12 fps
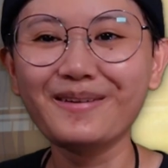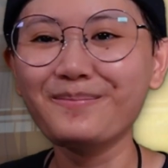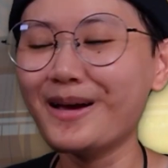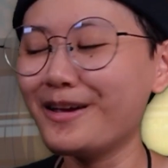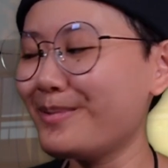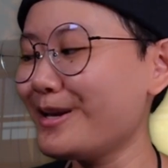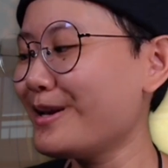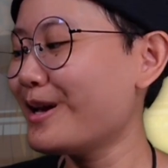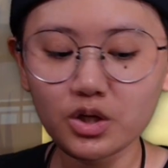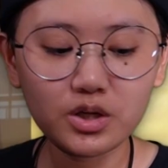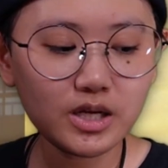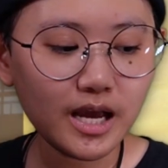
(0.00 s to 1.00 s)
Maybe
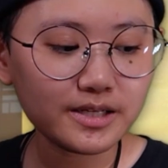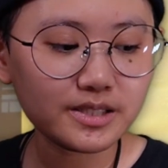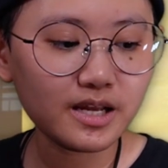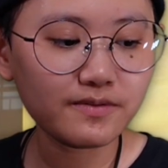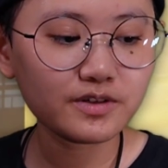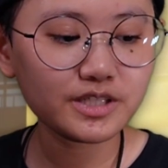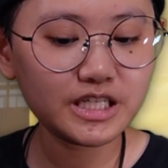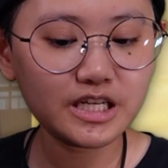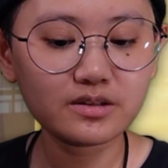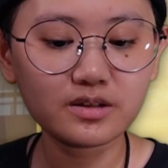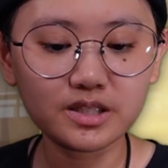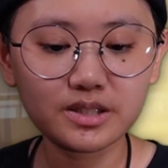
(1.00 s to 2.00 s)
she has never
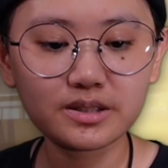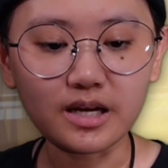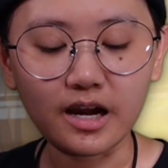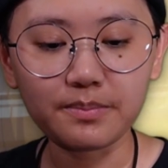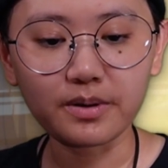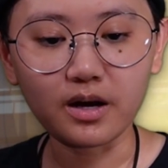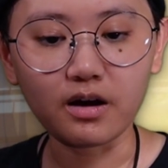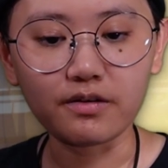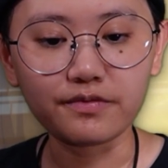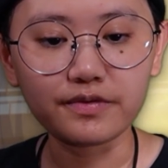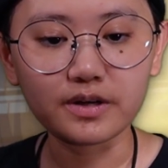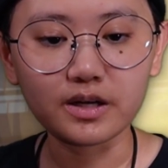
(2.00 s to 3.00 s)
seen this type
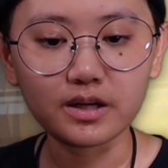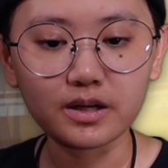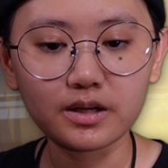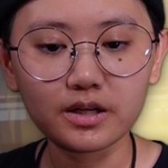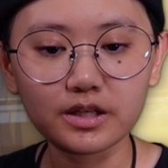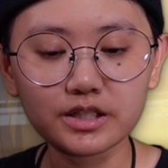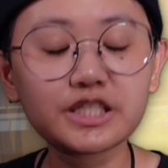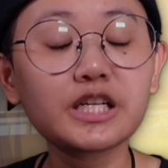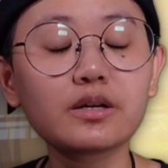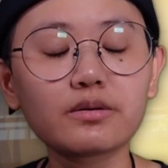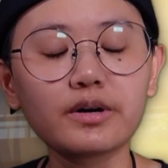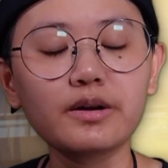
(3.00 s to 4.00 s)
of
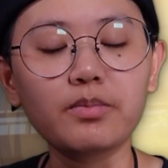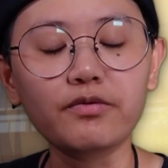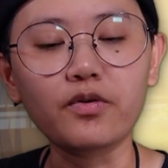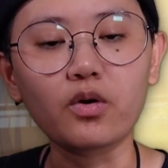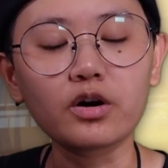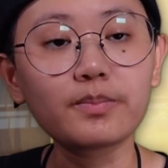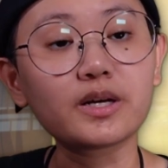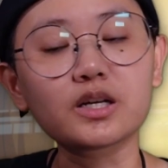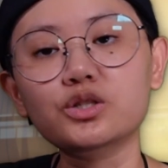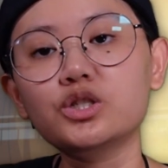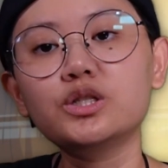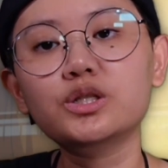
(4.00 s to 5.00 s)
scenery before
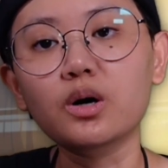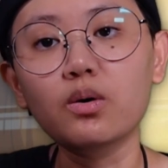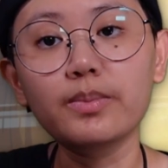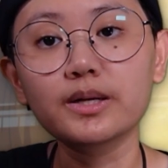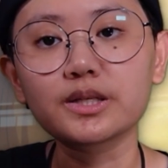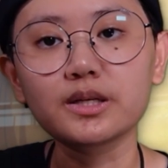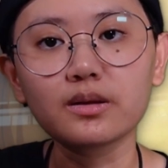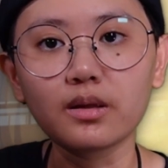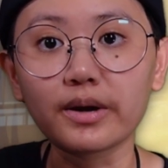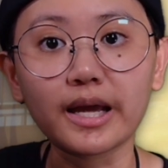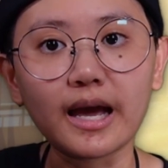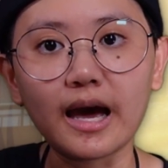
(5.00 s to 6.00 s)
because she's so busy
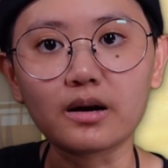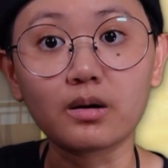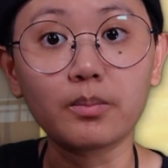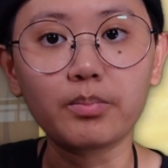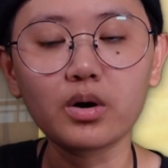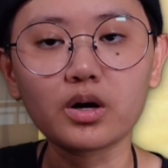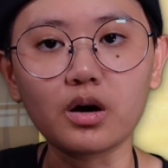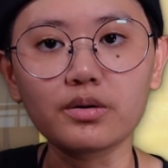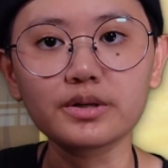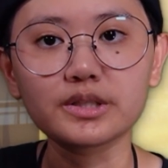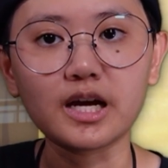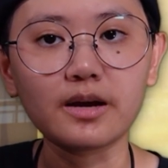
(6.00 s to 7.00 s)
looking at her book all
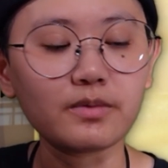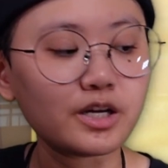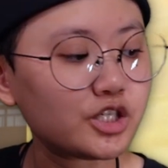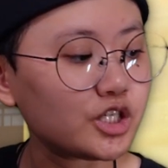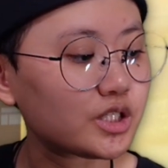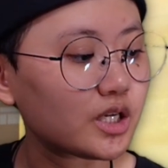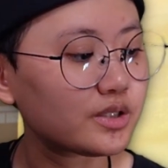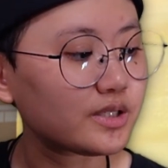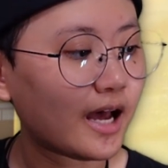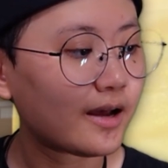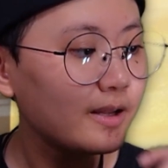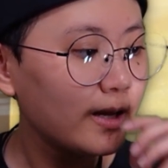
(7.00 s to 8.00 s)
the time, right? She says
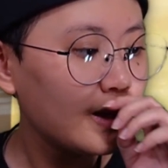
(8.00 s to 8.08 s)
that